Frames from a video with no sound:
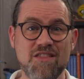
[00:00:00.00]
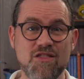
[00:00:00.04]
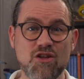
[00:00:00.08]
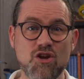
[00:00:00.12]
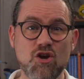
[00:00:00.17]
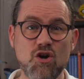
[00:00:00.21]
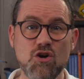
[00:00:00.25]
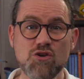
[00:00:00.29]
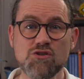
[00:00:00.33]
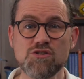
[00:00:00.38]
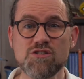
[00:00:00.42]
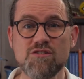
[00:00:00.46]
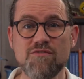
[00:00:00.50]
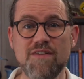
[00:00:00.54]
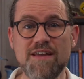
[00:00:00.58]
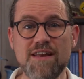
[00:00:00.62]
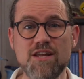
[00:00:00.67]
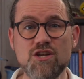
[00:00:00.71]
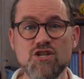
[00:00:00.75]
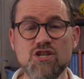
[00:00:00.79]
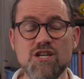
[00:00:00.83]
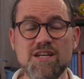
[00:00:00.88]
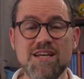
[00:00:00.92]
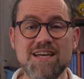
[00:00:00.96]
The cost of
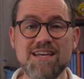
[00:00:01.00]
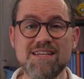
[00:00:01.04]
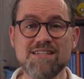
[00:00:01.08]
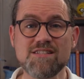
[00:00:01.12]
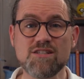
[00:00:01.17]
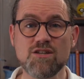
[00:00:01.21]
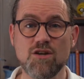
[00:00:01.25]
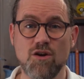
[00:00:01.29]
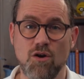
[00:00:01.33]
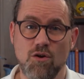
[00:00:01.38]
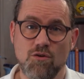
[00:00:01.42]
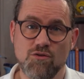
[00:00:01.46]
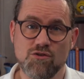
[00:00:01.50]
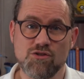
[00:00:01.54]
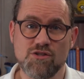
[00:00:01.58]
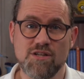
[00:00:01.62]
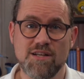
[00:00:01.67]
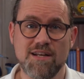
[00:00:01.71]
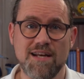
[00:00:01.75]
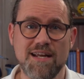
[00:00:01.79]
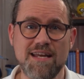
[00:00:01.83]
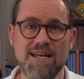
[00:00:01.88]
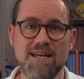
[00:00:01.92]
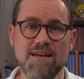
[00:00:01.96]
energy is
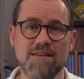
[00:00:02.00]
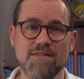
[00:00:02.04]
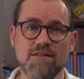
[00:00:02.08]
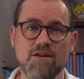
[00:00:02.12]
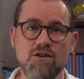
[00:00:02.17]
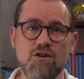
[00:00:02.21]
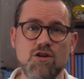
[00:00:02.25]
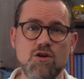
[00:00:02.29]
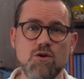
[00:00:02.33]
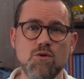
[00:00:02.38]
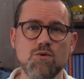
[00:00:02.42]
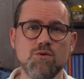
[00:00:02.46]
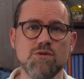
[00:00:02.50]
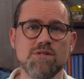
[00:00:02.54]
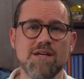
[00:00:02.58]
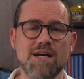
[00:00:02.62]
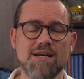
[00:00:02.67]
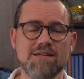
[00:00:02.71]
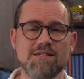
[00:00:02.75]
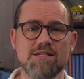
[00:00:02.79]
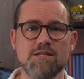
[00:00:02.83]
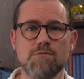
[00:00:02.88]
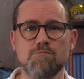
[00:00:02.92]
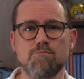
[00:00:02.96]
constantly in the news
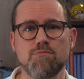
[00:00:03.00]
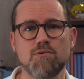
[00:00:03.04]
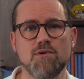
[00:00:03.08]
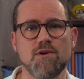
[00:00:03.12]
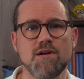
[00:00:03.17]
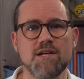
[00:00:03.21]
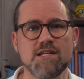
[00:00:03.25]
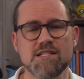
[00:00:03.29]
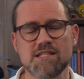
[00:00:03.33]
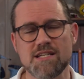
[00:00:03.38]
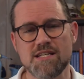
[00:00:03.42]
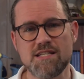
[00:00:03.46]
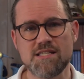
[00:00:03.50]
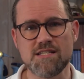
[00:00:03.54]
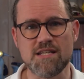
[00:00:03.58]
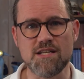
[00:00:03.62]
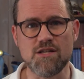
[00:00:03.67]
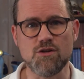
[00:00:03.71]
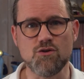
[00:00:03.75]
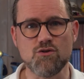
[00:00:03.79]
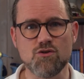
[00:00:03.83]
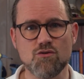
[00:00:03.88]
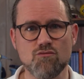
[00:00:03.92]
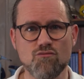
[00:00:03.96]
as its price
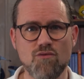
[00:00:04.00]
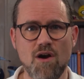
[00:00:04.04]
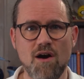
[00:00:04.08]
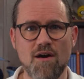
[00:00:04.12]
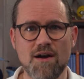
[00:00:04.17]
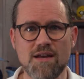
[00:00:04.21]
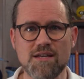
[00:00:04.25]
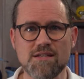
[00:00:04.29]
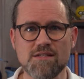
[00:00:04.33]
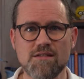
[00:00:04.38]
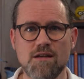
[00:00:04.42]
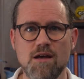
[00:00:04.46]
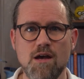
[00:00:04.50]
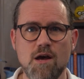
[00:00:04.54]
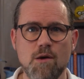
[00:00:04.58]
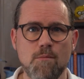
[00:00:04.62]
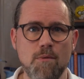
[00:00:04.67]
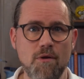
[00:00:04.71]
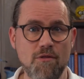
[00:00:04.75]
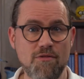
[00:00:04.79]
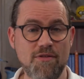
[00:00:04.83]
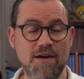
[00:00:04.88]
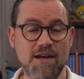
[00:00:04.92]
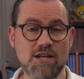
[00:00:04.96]
continues to rise,
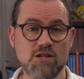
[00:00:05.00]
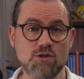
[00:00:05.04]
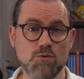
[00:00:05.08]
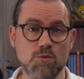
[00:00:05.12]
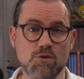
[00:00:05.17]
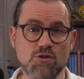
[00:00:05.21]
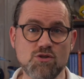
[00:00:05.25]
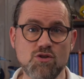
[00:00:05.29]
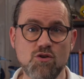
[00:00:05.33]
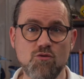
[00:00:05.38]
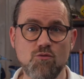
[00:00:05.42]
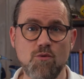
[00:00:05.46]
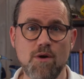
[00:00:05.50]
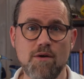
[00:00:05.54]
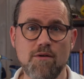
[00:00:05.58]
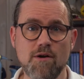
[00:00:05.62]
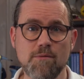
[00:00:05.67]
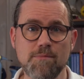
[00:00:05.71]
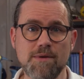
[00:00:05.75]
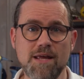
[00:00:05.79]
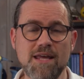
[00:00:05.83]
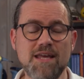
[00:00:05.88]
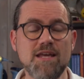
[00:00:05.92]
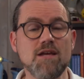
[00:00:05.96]
but thanks to a software
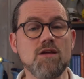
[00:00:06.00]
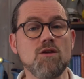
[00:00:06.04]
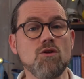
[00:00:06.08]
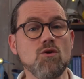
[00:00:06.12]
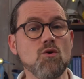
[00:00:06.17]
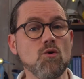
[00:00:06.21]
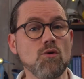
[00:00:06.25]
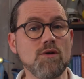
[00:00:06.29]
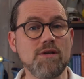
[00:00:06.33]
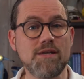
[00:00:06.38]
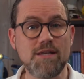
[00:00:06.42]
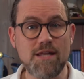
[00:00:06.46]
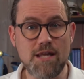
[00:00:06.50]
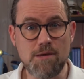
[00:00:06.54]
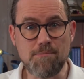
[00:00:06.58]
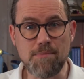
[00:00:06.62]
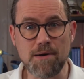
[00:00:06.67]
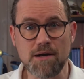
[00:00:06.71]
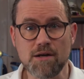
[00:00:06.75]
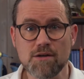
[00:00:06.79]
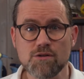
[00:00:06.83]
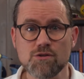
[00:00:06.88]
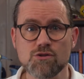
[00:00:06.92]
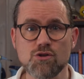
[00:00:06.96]
update, your
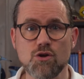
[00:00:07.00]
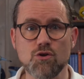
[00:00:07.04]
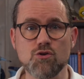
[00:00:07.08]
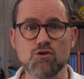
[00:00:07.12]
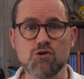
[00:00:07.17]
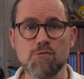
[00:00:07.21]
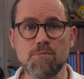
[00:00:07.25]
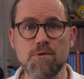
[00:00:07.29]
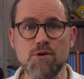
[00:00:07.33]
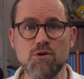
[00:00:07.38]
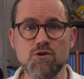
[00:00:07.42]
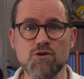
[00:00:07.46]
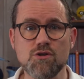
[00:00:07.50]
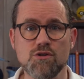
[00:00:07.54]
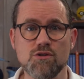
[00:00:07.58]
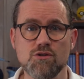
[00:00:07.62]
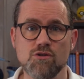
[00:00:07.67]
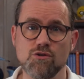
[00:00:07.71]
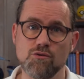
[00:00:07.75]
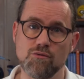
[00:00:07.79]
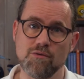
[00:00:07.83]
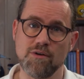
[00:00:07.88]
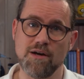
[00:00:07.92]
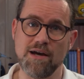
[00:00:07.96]
debugger's contribution to
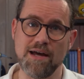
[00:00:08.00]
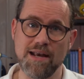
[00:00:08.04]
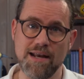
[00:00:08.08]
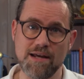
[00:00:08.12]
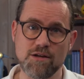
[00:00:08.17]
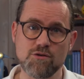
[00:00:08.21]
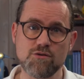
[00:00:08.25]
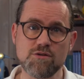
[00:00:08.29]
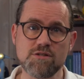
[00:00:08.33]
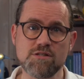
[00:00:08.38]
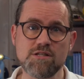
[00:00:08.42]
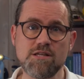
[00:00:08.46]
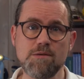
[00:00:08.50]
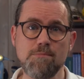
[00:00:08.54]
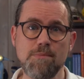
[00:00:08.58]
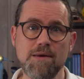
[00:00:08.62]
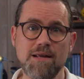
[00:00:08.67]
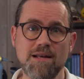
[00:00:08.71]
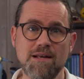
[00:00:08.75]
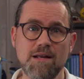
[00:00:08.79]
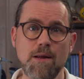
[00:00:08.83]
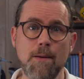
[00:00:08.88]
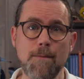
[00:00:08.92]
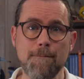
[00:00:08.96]
your electricity
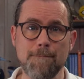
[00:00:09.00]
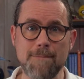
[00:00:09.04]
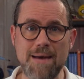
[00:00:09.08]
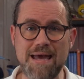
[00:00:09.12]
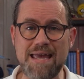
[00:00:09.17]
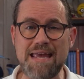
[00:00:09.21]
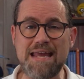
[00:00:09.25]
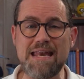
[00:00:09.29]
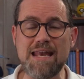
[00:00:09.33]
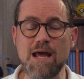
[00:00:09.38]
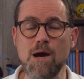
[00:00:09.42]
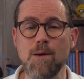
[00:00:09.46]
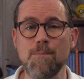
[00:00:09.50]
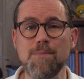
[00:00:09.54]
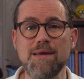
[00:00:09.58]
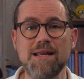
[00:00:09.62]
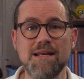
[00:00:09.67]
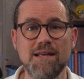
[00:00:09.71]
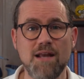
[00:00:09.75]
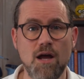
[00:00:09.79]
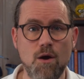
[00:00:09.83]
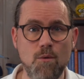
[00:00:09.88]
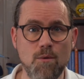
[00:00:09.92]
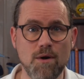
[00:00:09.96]
bill may now be
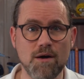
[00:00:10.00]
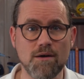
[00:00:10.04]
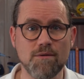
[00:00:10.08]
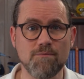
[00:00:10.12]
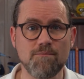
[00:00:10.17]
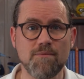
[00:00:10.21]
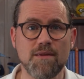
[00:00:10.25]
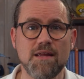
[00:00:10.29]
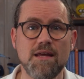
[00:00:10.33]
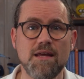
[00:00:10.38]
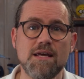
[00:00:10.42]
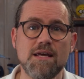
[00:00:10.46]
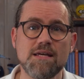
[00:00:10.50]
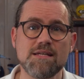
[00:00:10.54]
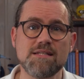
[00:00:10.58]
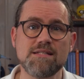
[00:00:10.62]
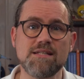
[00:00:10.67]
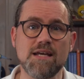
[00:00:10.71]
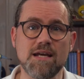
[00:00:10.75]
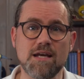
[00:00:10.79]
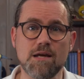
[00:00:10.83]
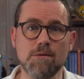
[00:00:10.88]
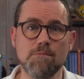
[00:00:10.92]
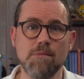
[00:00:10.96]
lower.
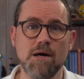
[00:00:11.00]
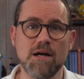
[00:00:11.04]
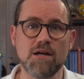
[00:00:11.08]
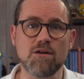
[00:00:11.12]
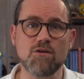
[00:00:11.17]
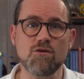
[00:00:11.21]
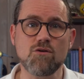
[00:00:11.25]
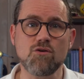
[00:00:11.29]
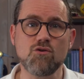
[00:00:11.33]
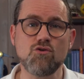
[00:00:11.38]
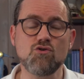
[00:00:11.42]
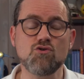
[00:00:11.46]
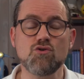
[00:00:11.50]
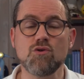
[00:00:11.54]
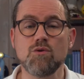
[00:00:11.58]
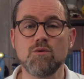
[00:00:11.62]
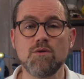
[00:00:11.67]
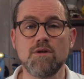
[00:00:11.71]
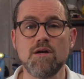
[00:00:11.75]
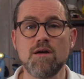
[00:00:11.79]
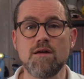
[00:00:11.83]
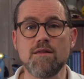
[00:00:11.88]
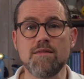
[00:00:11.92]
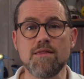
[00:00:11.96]
Segger
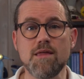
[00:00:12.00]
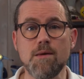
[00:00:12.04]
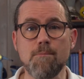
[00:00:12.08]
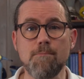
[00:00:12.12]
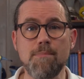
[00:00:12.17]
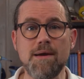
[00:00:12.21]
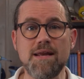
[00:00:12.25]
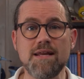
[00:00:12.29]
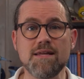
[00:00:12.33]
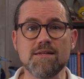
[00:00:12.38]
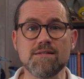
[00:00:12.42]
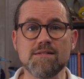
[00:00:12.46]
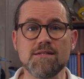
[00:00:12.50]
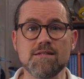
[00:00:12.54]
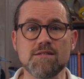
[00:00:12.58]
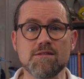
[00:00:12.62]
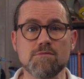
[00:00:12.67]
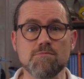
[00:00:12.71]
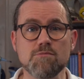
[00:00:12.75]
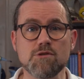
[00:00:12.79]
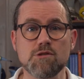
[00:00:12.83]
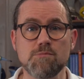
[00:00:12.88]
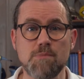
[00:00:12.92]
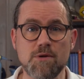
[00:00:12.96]
Microcontroller, the embedded
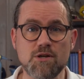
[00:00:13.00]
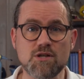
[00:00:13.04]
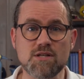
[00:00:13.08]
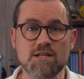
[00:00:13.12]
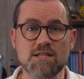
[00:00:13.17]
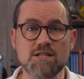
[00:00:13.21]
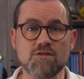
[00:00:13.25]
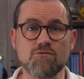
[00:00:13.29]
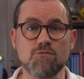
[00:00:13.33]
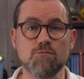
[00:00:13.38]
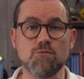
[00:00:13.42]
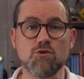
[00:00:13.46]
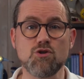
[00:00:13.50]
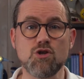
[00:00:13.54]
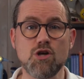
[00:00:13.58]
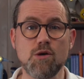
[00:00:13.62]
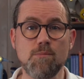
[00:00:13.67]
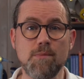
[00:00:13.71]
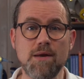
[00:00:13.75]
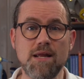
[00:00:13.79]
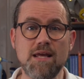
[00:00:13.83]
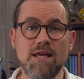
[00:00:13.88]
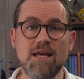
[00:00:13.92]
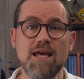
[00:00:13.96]
systems specialist from
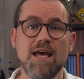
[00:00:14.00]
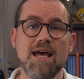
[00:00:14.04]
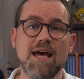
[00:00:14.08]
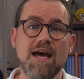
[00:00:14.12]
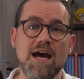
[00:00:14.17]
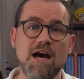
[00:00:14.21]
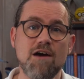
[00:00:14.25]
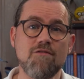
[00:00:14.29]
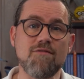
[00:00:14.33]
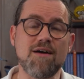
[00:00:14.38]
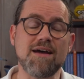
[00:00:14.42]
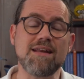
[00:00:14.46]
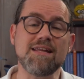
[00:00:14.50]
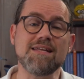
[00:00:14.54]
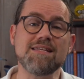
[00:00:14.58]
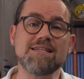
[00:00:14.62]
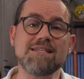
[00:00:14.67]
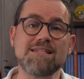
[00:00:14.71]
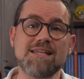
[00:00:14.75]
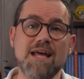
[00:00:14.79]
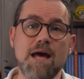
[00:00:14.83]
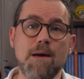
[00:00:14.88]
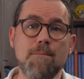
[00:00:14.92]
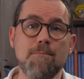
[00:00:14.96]
Germany, have added
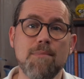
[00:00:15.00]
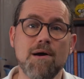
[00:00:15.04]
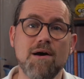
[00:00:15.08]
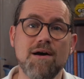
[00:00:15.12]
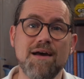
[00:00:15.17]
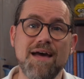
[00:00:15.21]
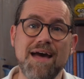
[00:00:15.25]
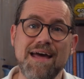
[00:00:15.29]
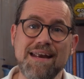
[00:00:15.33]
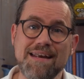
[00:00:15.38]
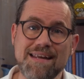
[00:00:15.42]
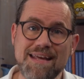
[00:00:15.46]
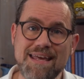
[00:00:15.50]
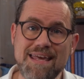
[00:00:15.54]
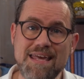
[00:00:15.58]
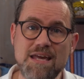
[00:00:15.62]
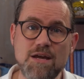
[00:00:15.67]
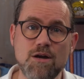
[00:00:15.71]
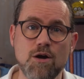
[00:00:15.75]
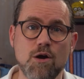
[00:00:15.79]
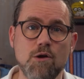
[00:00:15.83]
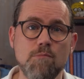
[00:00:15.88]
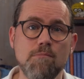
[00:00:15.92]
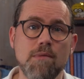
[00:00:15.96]
standby and
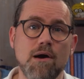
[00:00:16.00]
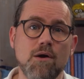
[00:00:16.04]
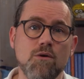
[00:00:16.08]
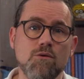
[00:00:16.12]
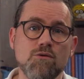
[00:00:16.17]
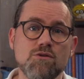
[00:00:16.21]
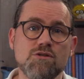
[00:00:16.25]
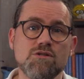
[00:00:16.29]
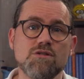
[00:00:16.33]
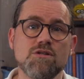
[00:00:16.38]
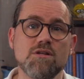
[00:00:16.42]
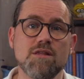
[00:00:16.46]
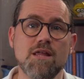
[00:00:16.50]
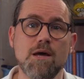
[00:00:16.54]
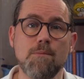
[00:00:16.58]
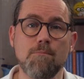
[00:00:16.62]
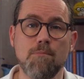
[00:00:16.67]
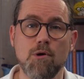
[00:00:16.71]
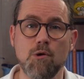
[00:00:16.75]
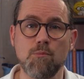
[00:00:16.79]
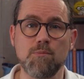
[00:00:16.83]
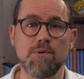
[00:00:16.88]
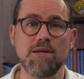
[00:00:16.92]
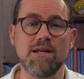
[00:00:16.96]
eco modes to their
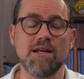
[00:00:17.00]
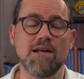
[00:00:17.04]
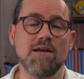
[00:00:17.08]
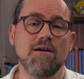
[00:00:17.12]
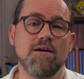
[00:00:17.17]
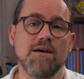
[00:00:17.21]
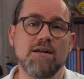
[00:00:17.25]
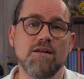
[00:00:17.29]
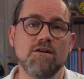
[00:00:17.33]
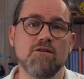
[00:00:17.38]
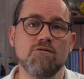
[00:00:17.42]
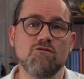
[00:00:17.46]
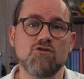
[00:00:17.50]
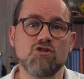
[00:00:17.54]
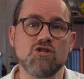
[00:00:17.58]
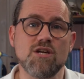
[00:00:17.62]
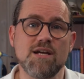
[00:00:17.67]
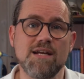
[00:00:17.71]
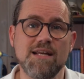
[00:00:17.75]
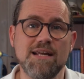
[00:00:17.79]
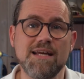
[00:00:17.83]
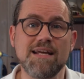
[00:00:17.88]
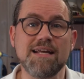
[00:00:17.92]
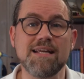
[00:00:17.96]
popular line of
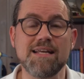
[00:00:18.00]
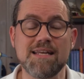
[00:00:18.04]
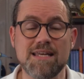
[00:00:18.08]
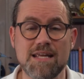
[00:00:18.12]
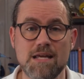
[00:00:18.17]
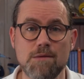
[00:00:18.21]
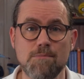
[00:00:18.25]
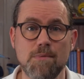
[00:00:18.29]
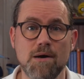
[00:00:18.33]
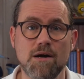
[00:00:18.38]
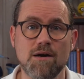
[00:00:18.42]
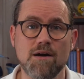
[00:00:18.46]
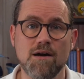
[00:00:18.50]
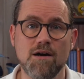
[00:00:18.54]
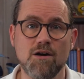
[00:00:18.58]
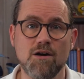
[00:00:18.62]
J-Link debug